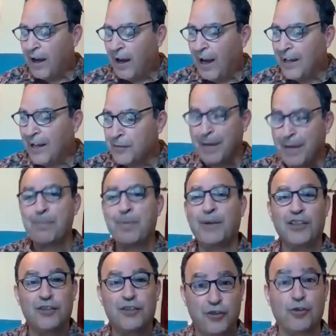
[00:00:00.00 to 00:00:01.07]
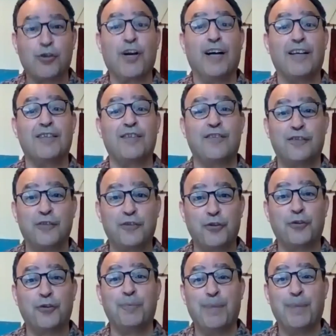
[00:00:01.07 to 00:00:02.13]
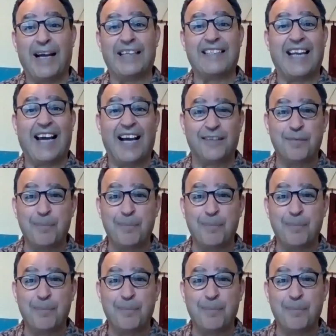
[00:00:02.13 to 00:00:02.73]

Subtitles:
remember it took my dad